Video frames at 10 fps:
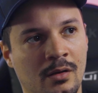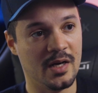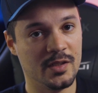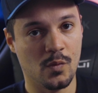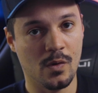
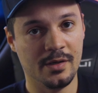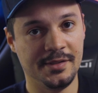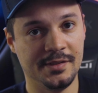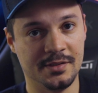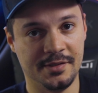My
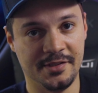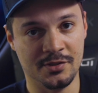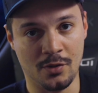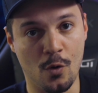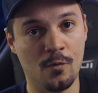20s
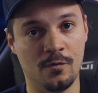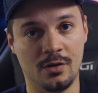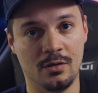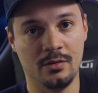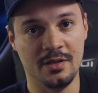is
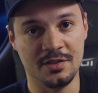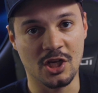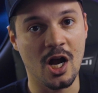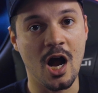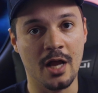over, is
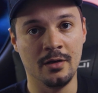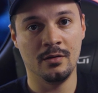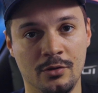gone.